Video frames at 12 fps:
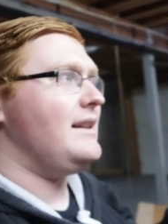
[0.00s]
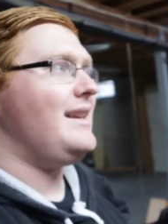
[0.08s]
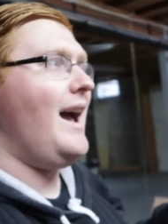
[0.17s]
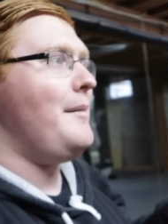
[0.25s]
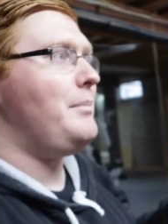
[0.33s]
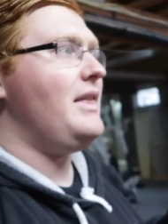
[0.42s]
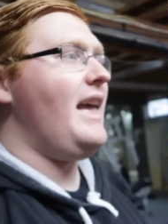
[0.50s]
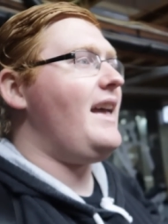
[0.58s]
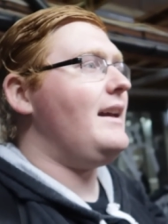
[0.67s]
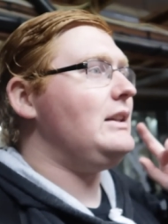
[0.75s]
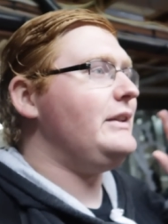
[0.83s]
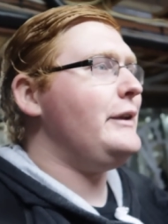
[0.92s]
On top of
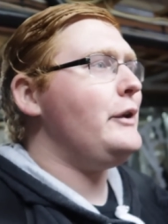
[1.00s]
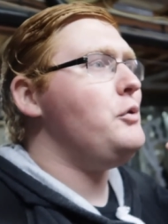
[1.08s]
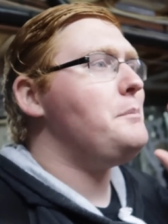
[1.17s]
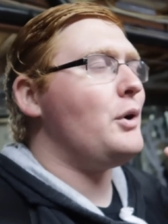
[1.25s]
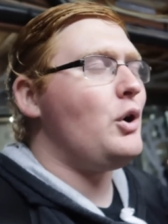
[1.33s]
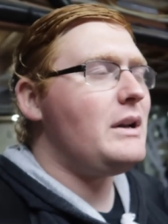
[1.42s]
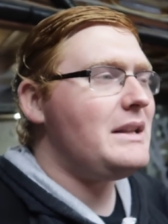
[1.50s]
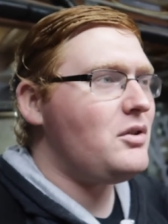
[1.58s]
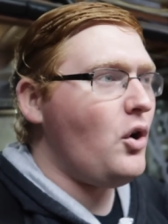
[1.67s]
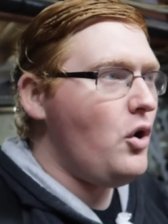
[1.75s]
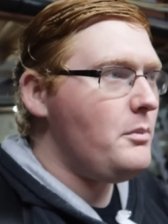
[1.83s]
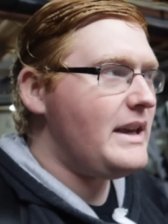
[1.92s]
that, a little birdie
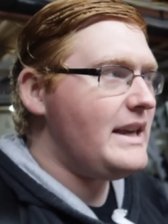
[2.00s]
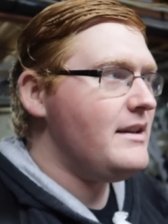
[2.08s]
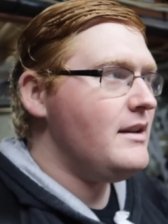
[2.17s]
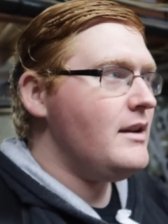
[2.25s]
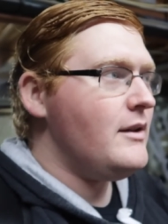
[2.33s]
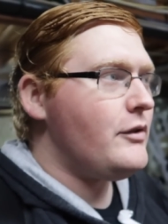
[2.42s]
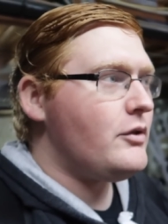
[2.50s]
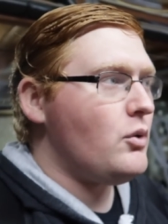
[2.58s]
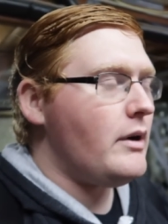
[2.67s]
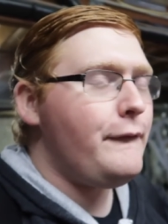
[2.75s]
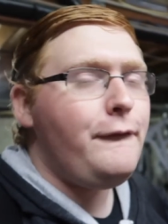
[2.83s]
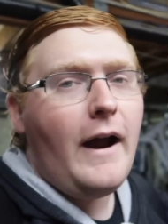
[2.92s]
told me
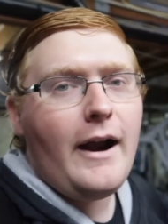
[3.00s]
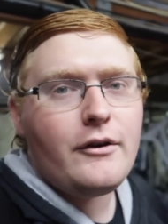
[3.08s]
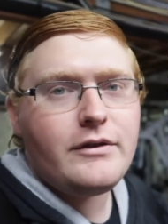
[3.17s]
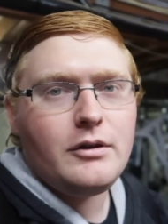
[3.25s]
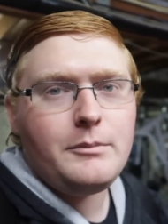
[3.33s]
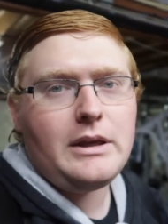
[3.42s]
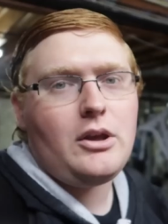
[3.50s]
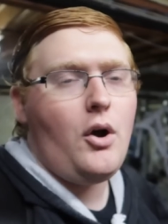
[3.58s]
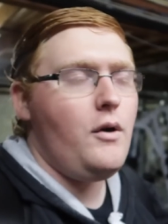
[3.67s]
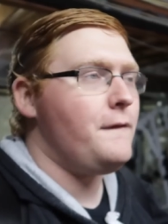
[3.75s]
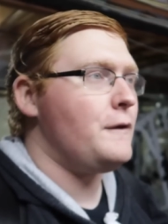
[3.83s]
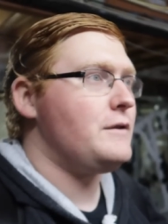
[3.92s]
Storyfire is going to be
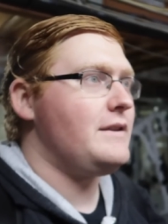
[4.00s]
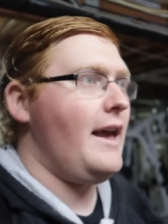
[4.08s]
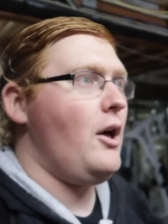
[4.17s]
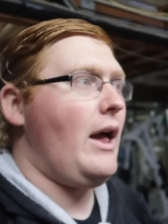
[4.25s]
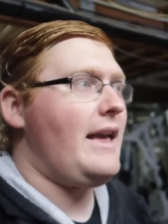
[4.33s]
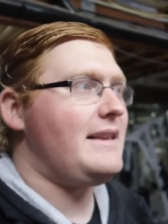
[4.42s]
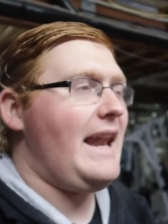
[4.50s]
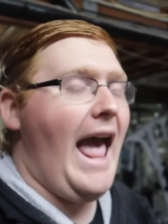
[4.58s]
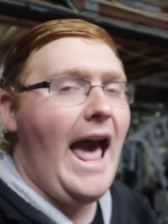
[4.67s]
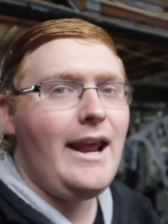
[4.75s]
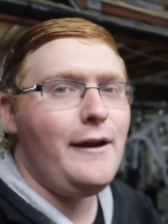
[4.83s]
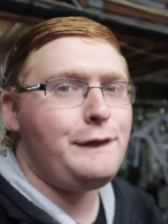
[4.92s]
going for sale as an
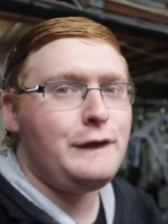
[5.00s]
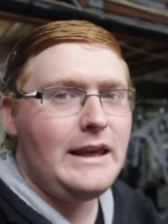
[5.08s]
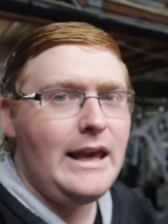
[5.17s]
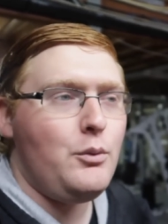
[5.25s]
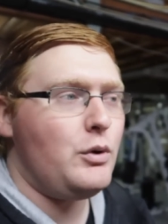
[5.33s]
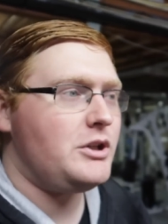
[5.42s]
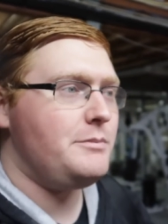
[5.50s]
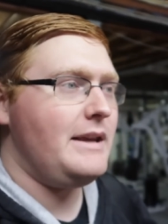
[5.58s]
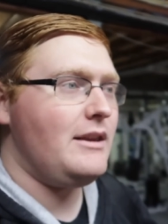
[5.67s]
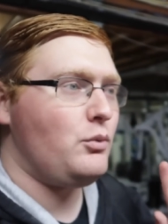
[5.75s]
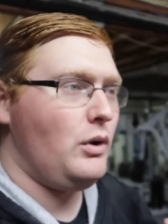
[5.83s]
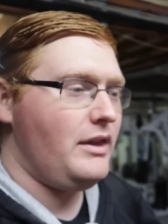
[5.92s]
NFT, which
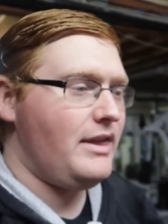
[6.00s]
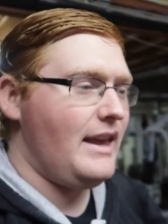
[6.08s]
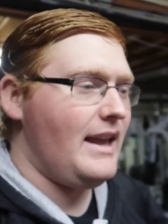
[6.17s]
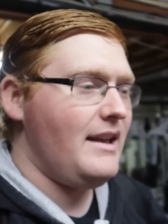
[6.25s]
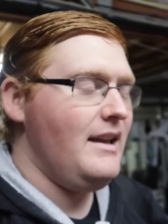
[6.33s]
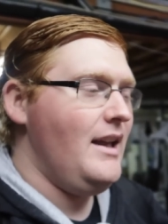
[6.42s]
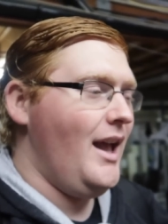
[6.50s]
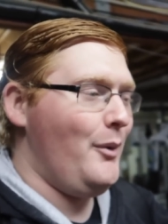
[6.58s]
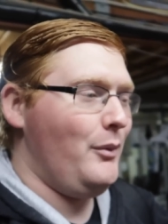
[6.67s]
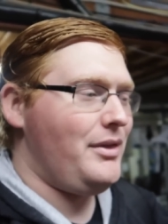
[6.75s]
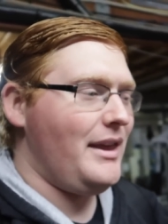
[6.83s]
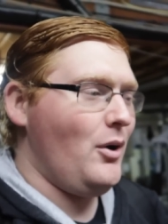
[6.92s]
means one thing
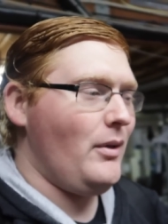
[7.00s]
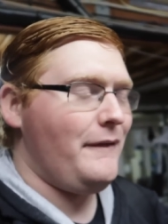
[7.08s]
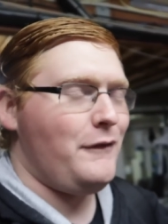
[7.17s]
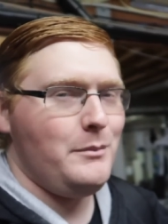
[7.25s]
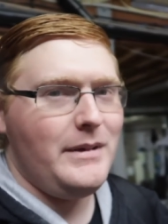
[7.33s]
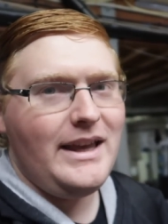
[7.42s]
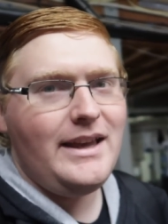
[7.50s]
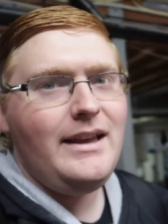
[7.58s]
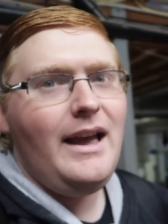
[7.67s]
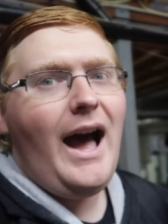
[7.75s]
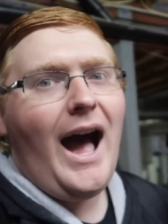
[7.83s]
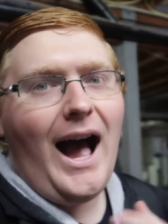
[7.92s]
and one thing only for
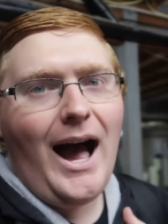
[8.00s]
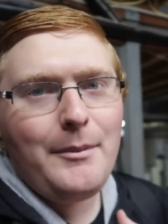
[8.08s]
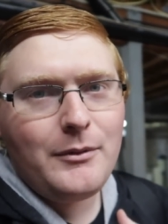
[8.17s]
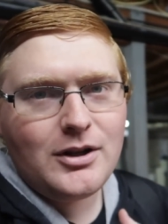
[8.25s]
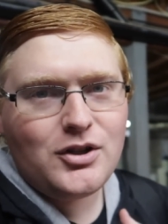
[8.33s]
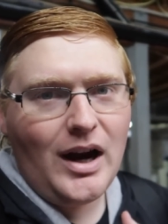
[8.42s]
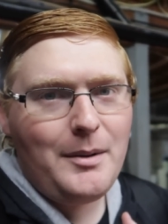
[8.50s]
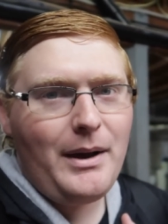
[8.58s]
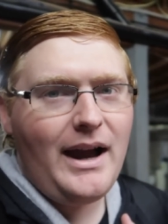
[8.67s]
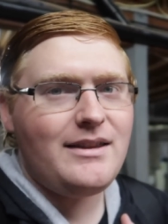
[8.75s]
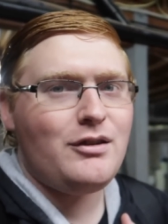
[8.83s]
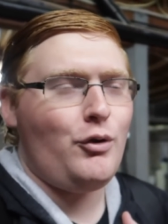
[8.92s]
me. I'm going to try
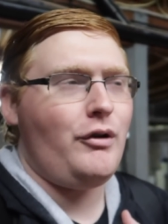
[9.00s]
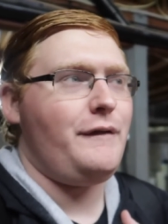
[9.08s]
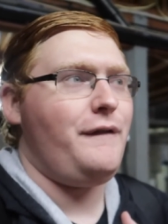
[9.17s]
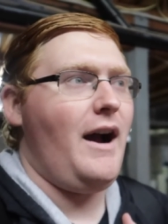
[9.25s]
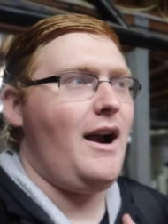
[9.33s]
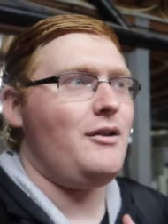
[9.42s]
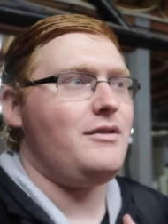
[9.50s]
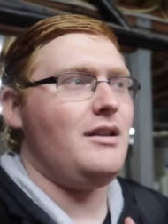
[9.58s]
buying Storyfire.